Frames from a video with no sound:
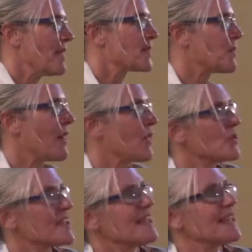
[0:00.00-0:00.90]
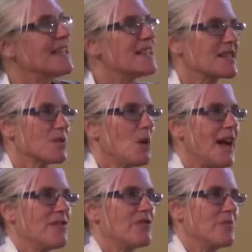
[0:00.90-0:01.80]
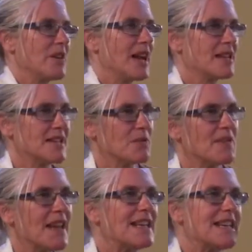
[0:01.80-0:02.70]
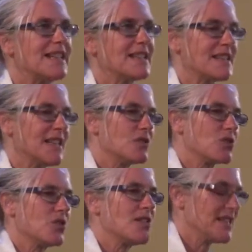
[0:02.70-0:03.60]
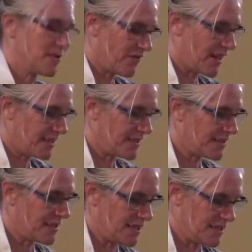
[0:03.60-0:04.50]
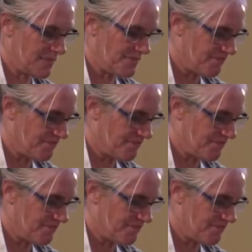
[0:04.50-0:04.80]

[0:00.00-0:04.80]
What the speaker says: is when thoughts lead us away from reality, when they lead us into these fantasies.